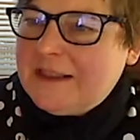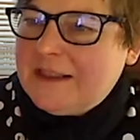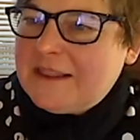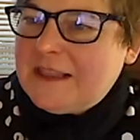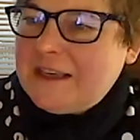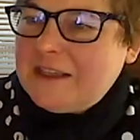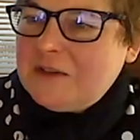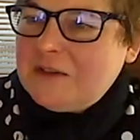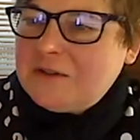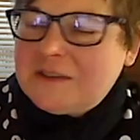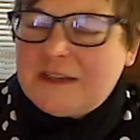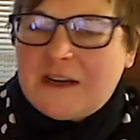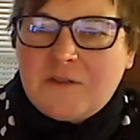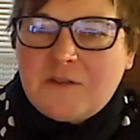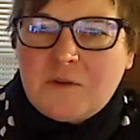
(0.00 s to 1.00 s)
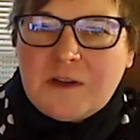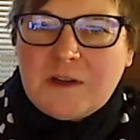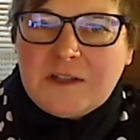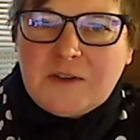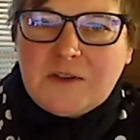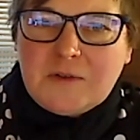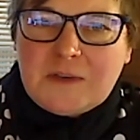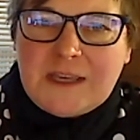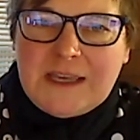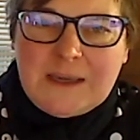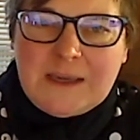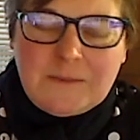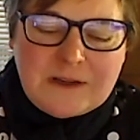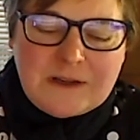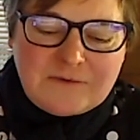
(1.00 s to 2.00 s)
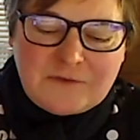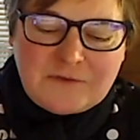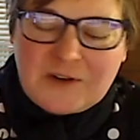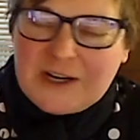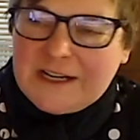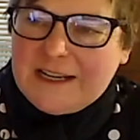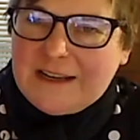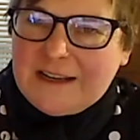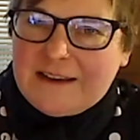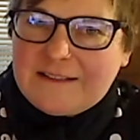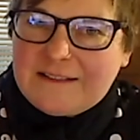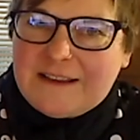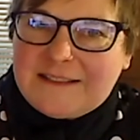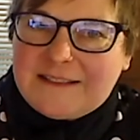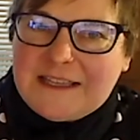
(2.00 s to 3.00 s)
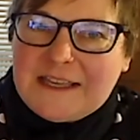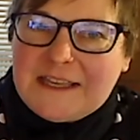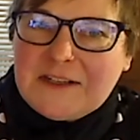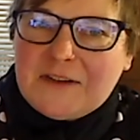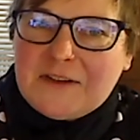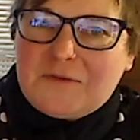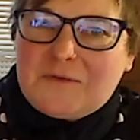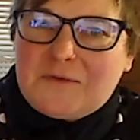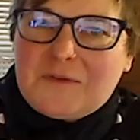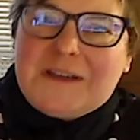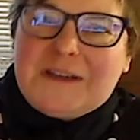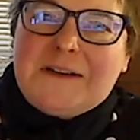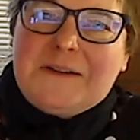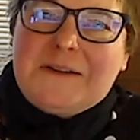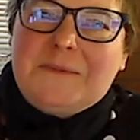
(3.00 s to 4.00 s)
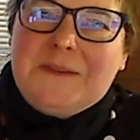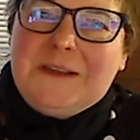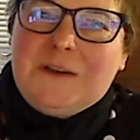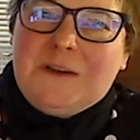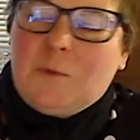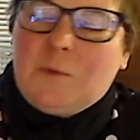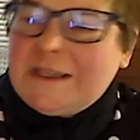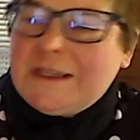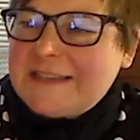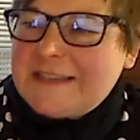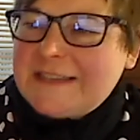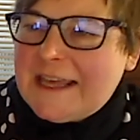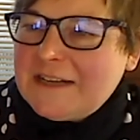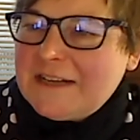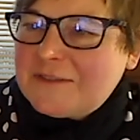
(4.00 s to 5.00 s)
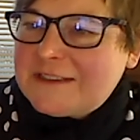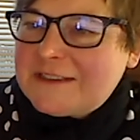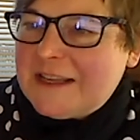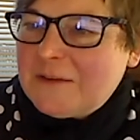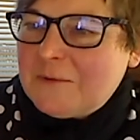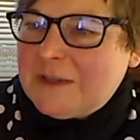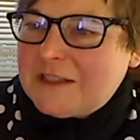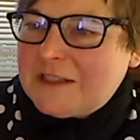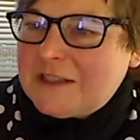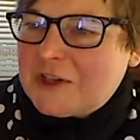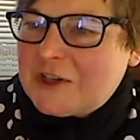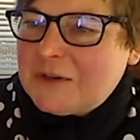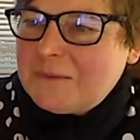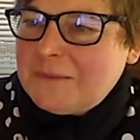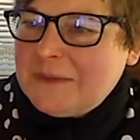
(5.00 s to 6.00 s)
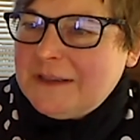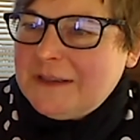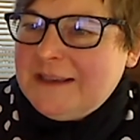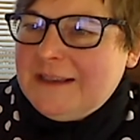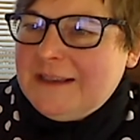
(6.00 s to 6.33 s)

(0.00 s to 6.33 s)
thank you to everyone who came on a Friday at, at the end of uh, week ten of a ten week term.